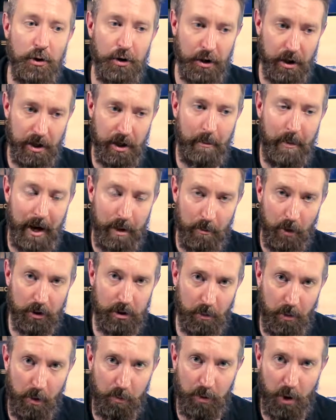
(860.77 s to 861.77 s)
or you're going to make
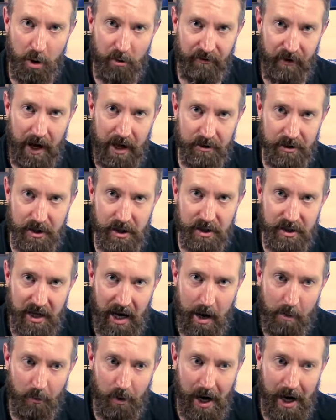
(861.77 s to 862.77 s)
multiple profiles in the
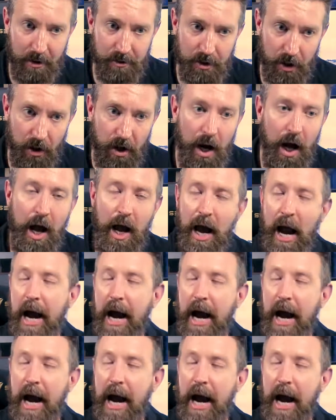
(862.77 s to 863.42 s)
same browser,